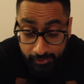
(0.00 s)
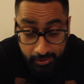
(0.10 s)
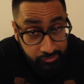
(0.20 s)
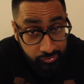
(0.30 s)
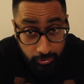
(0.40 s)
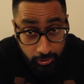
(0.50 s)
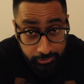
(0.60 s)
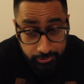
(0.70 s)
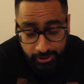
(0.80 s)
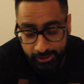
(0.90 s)
that's a
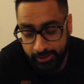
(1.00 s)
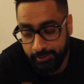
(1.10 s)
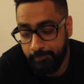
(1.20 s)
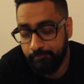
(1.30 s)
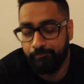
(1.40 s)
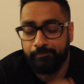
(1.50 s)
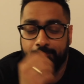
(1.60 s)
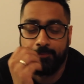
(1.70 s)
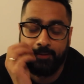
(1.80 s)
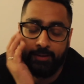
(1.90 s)
lot to take in.
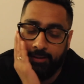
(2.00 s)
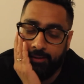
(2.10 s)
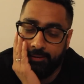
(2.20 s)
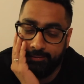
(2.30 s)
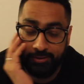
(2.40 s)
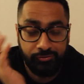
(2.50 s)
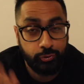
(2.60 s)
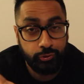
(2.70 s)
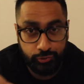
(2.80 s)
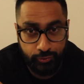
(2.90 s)
That's
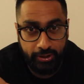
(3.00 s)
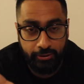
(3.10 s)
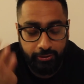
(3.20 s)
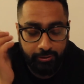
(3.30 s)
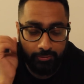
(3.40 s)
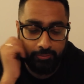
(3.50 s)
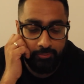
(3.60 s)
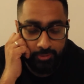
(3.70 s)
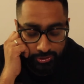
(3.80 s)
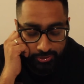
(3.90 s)
a good trailer,
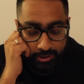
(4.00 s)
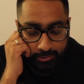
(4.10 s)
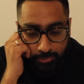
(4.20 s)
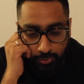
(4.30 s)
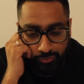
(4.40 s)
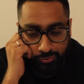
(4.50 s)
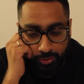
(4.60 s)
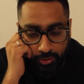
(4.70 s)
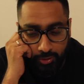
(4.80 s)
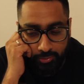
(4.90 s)
much like most
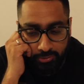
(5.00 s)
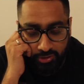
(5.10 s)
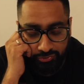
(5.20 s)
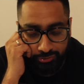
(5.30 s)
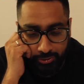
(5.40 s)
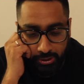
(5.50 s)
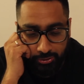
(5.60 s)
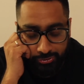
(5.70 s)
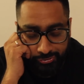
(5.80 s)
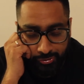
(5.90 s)
Marvel
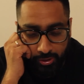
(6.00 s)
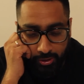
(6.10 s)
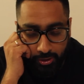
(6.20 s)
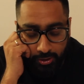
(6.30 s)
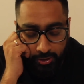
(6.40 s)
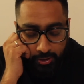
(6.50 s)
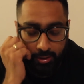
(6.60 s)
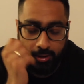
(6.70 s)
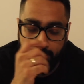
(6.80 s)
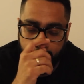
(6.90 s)
trailers.
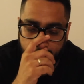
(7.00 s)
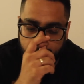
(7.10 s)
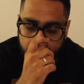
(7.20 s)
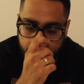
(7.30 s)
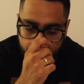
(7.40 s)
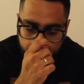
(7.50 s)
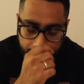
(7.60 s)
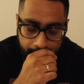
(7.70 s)
Um,